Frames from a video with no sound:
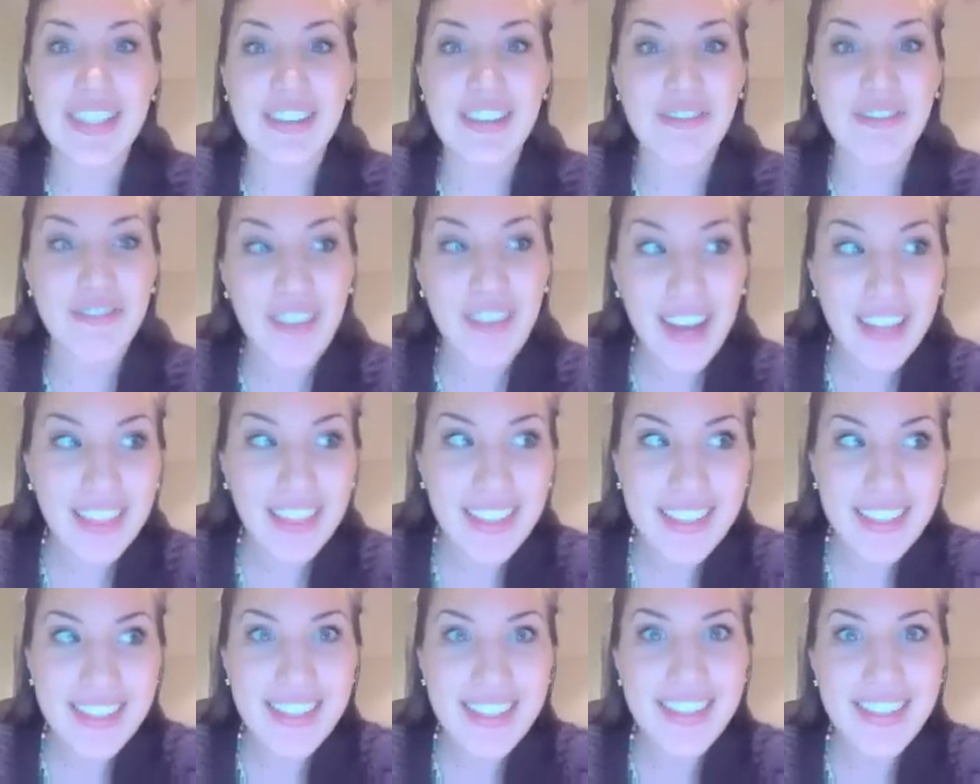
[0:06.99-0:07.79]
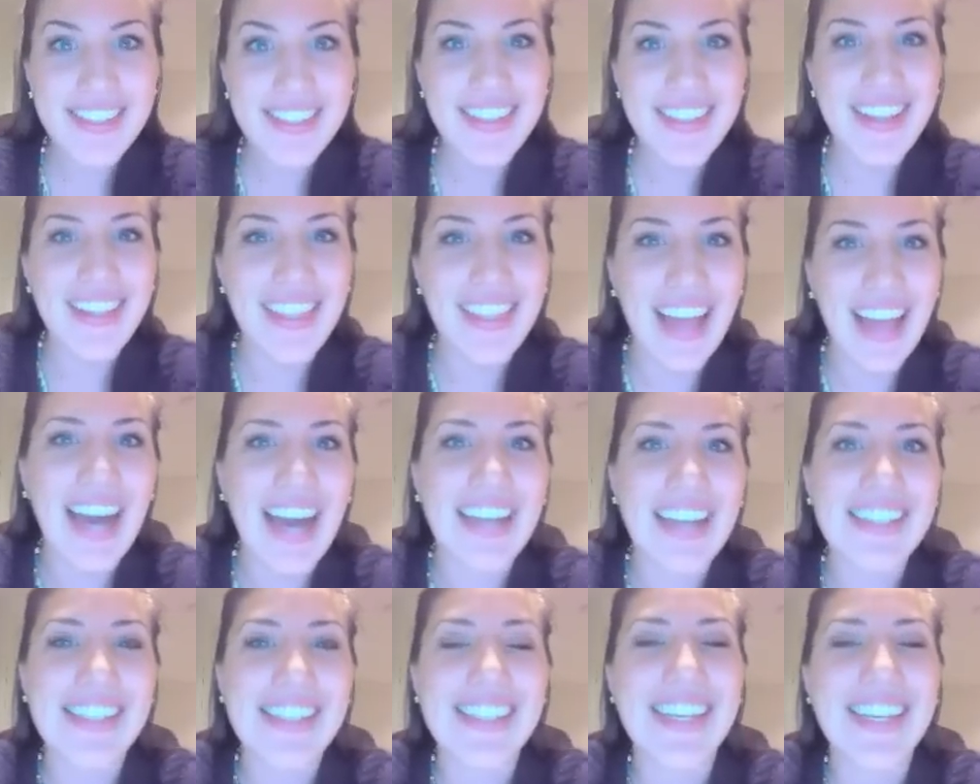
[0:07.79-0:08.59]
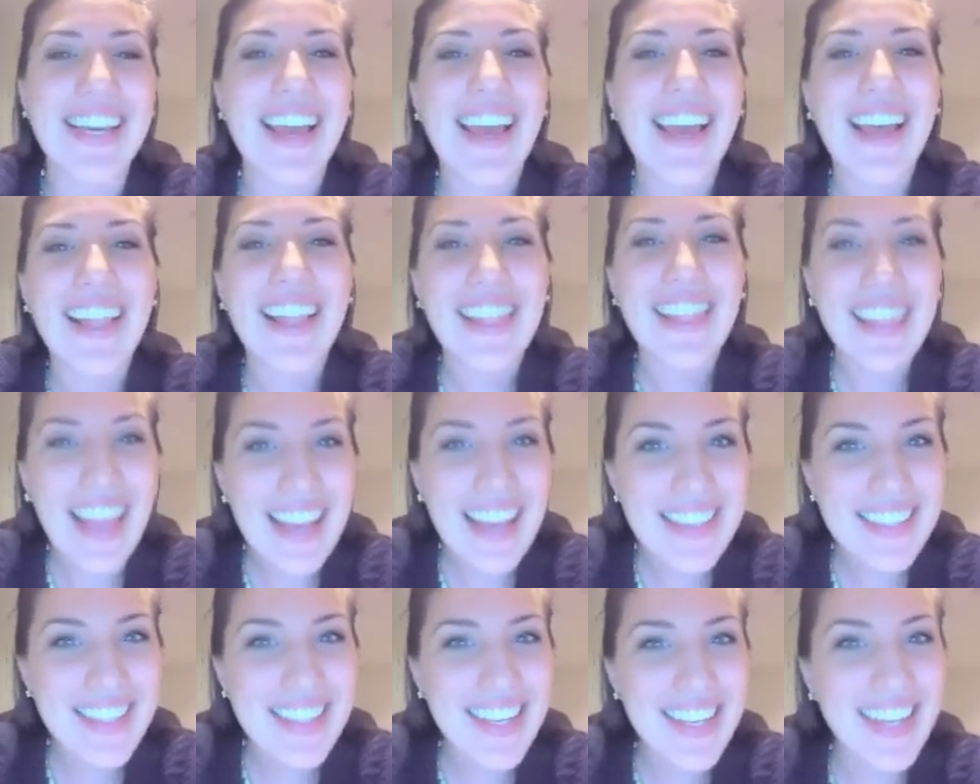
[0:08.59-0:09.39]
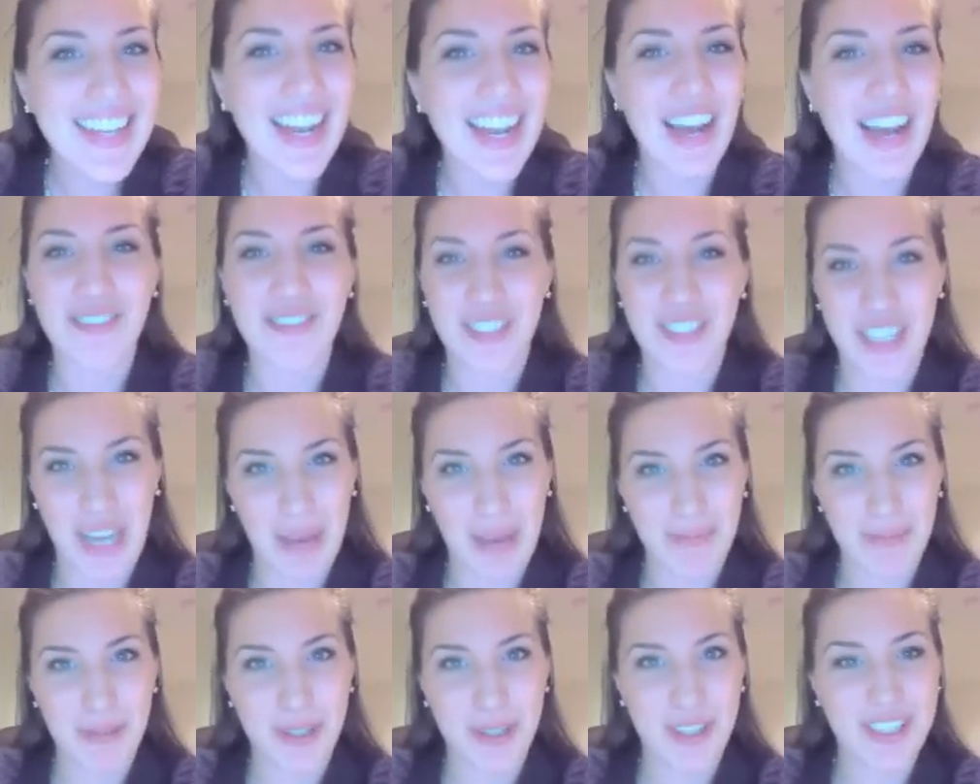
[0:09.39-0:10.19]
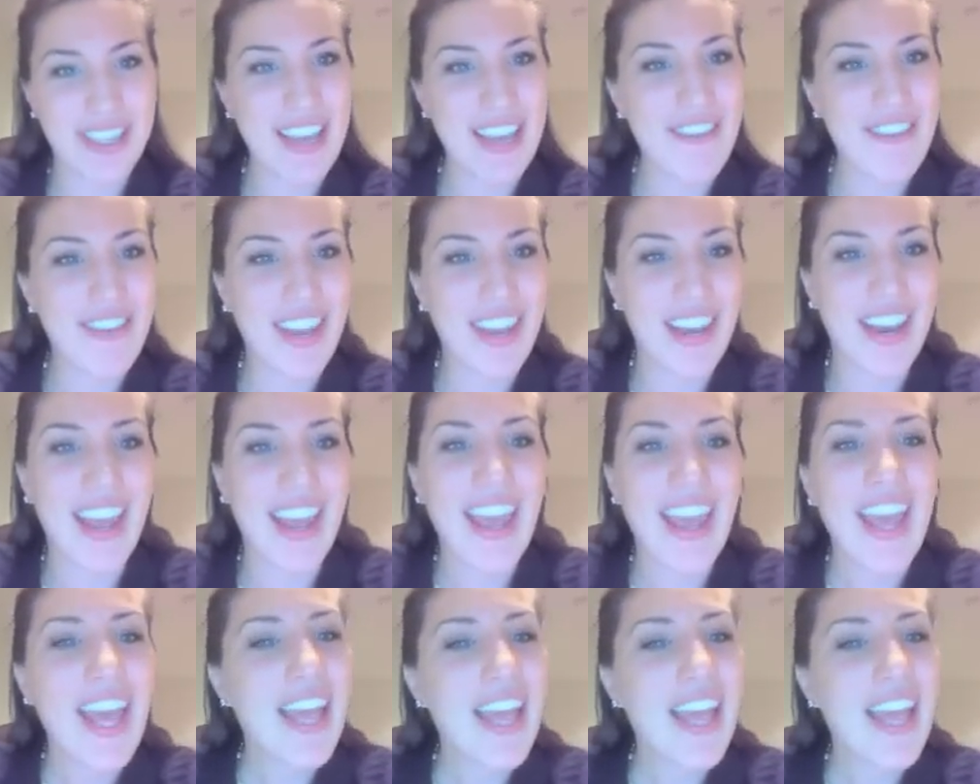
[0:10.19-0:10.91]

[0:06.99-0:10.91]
In fact, this is the last lesson of Chapter 7.